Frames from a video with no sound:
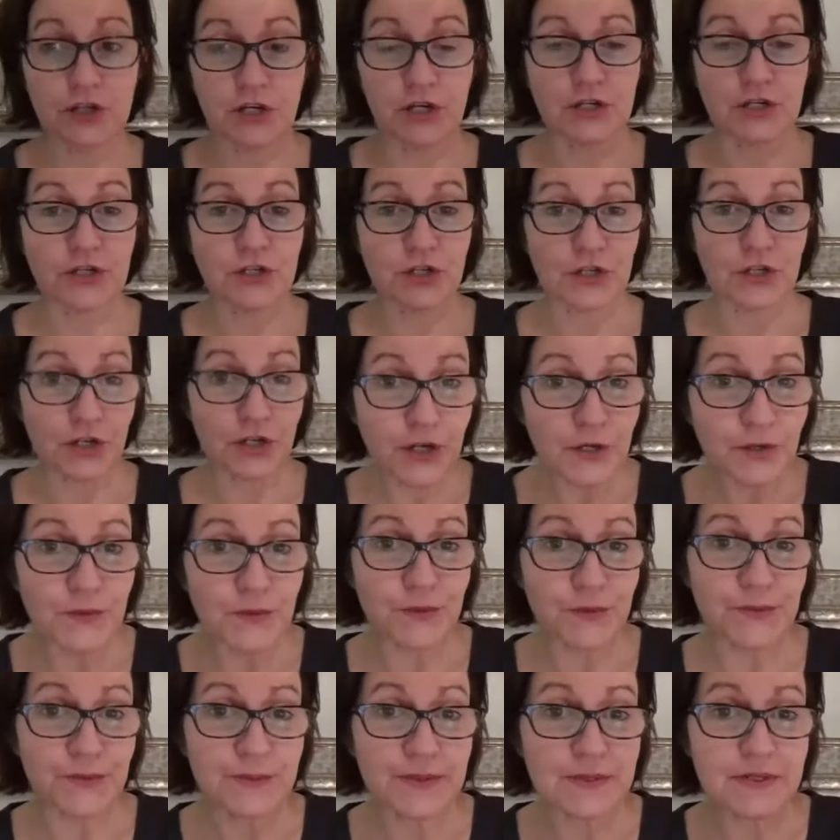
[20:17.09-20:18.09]
a
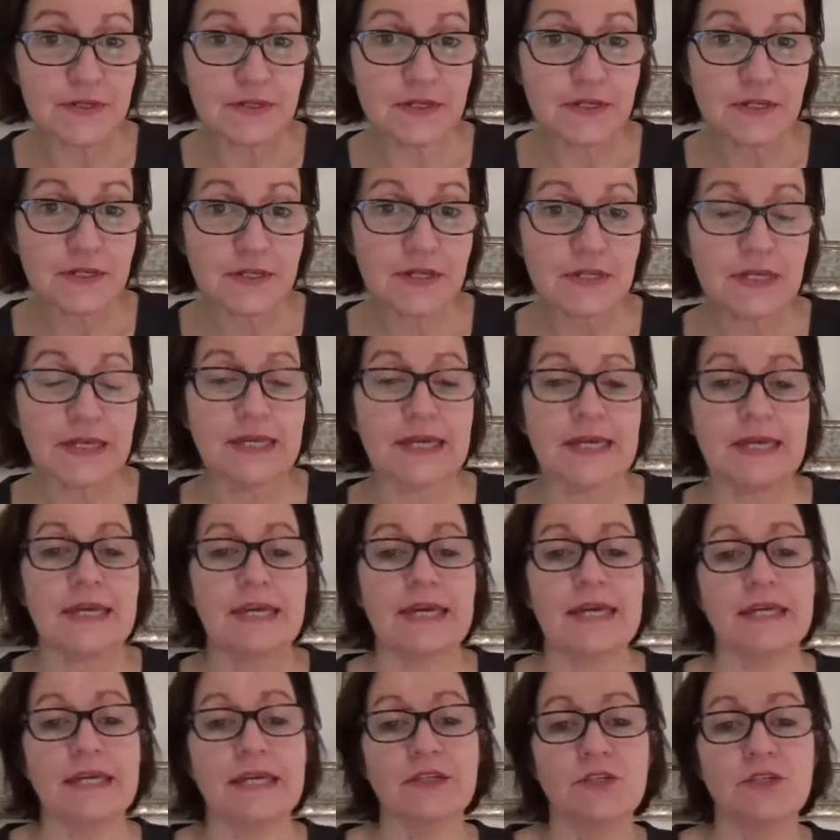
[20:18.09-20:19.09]
clue
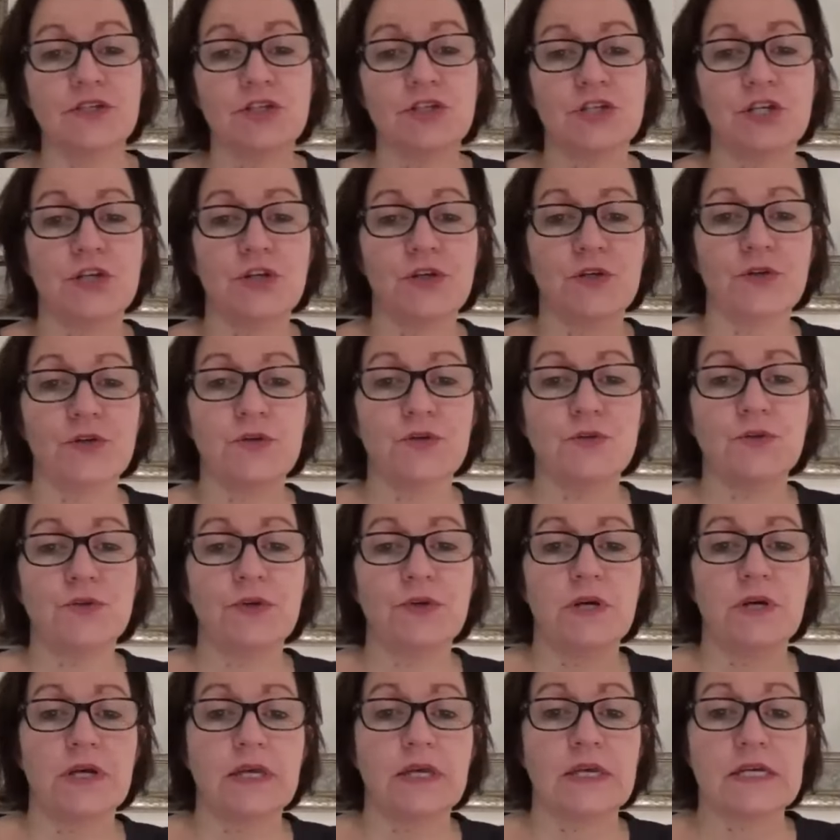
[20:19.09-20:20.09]

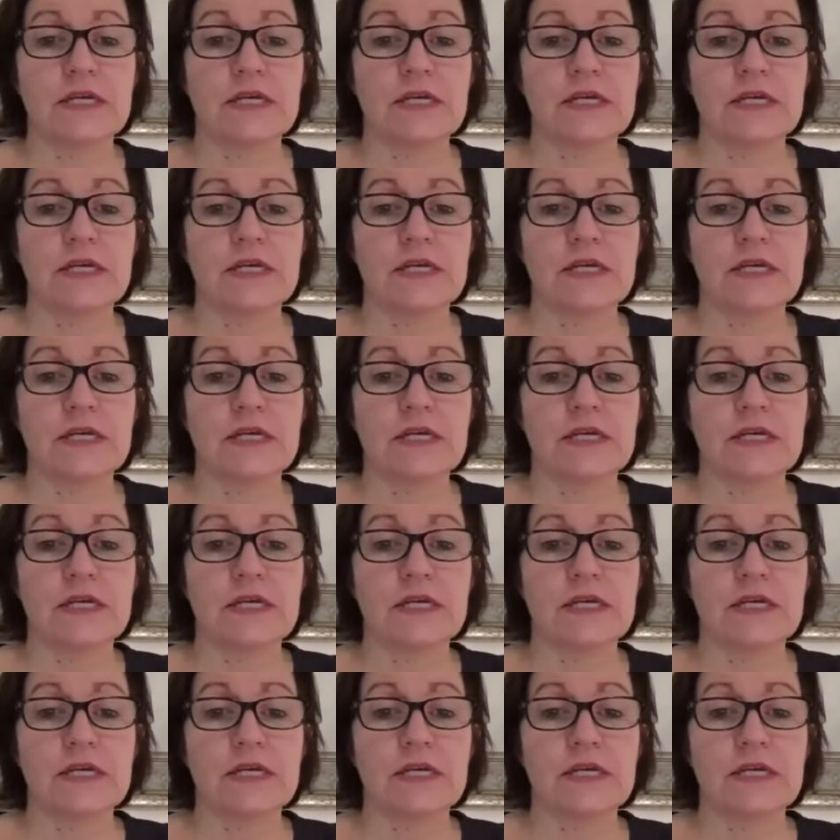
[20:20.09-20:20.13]
into